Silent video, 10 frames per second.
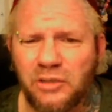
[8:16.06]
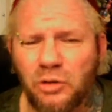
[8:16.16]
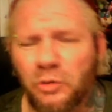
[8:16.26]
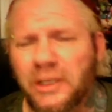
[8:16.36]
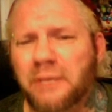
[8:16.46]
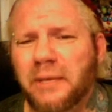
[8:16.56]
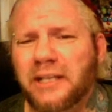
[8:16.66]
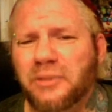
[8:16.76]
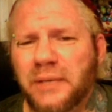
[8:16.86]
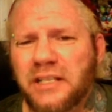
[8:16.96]
or read
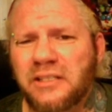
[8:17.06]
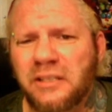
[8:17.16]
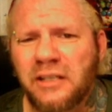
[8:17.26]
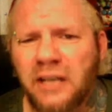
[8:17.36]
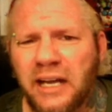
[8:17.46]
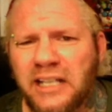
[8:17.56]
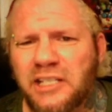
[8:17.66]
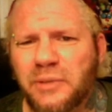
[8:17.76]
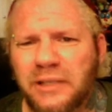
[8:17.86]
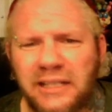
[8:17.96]
my tweets, I
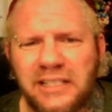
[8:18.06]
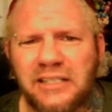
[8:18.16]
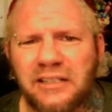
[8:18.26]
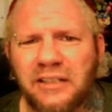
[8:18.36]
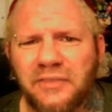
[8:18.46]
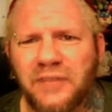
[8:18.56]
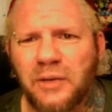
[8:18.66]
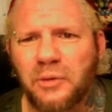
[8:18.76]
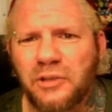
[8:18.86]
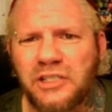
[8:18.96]
guess you would listen if
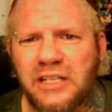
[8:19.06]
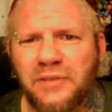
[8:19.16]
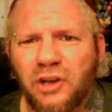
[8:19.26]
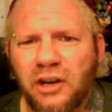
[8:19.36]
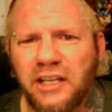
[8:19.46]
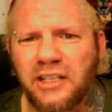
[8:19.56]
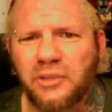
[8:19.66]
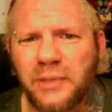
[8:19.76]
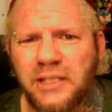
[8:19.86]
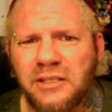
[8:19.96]
they were Stephen Hawking
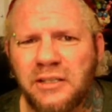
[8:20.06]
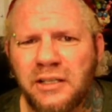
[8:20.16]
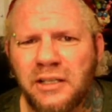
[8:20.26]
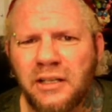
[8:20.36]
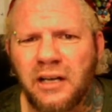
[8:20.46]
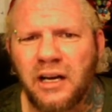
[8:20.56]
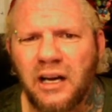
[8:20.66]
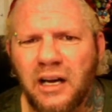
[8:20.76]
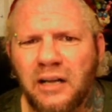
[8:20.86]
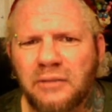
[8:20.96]
tweets.
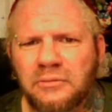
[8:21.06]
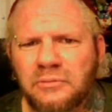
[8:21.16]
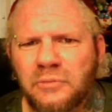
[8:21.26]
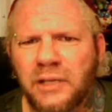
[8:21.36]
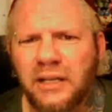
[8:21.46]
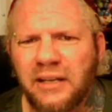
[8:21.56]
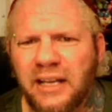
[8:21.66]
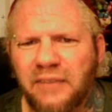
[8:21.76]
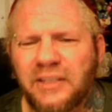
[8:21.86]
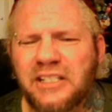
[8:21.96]

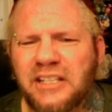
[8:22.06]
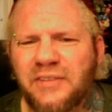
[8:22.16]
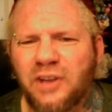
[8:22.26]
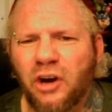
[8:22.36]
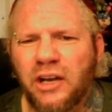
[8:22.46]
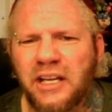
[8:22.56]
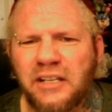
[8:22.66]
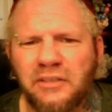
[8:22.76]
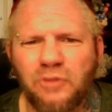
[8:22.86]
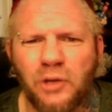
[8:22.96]
Like if he's Stephen
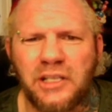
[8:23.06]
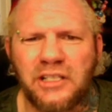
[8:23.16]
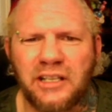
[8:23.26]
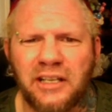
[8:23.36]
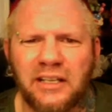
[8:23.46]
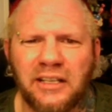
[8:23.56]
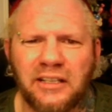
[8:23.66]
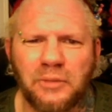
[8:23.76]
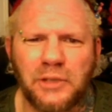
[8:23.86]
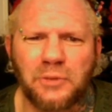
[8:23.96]
Hawking, the voice, and then the
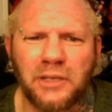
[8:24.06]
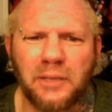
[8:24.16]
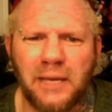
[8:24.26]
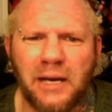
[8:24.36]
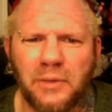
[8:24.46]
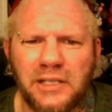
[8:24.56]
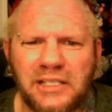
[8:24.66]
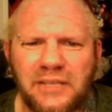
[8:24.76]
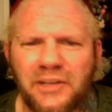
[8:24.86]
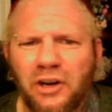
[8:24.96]
tweets would come out with a
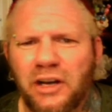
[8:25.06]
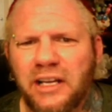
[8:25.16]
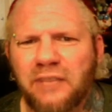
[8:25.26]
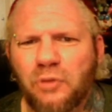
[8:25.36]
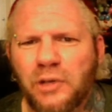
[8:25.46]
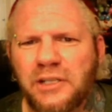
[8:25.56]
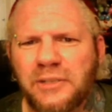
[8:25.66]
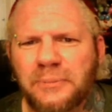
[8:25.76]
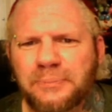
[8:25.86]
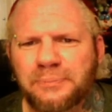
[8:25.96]
Stephen Hawking voice.